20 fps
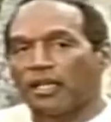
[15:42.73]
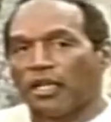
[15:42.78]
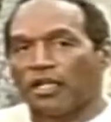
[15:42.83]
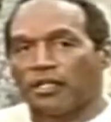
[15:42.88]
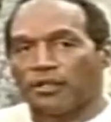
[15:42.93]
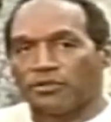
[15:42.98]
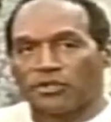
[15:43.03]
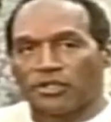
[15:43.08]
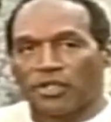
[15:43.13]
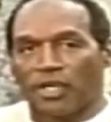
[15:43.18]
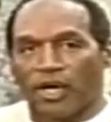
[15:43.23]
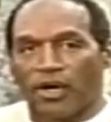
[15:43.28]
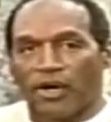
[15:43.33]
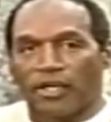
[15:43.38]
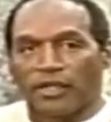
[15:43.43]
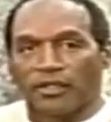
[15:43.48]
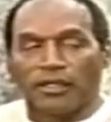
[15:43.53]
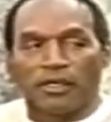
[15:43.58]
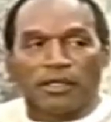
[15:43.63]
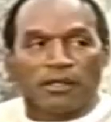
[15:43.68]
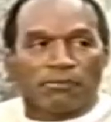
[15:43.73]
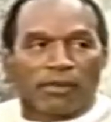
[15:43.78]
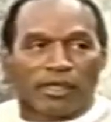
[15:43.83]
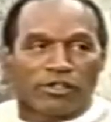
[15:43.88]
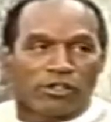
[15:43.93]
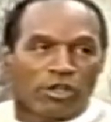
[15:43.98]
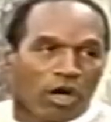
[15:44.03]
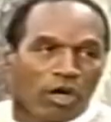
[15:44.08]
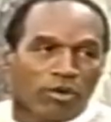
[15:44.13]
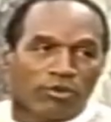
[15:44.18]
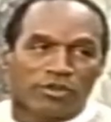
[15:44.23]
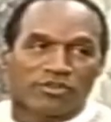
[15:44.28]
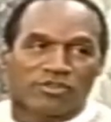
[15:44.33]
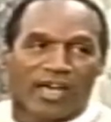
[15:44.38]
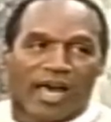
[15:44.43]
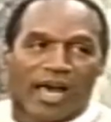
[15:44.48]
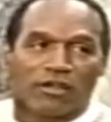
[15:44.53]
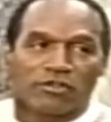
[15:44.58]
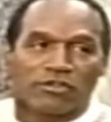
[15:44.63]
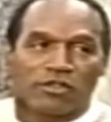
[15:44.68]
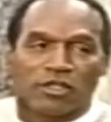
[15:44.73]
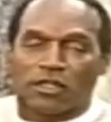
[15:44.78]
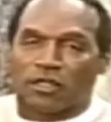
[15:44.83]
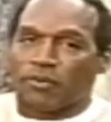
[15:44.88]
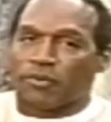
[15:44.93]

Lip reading: clubs there. And my dog was out.